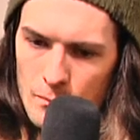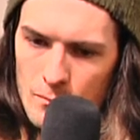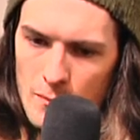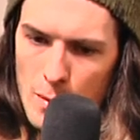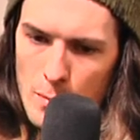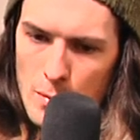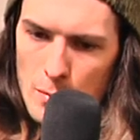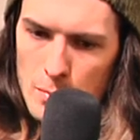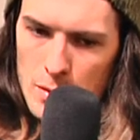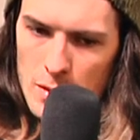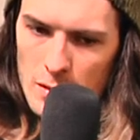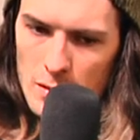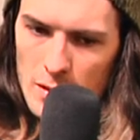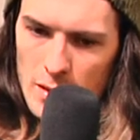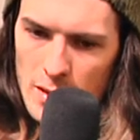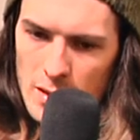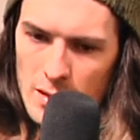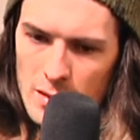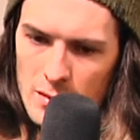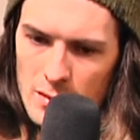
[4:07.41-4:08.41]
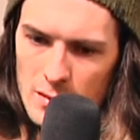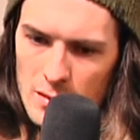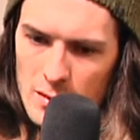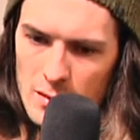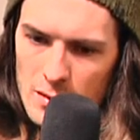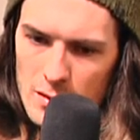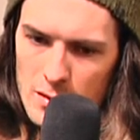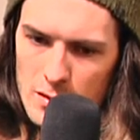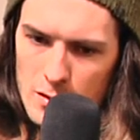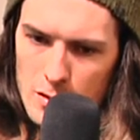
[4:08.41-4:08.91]
Maybe I'll put a link
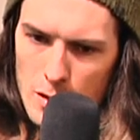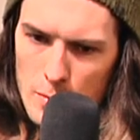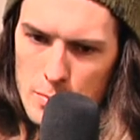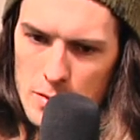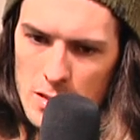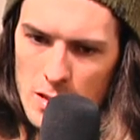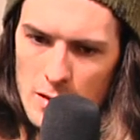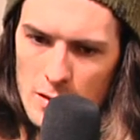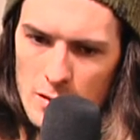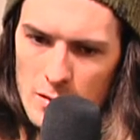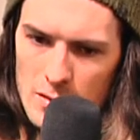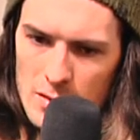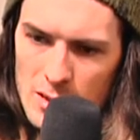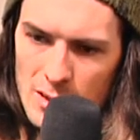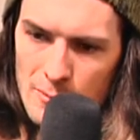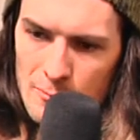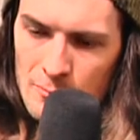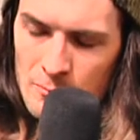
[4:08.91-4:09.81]
in the description on those.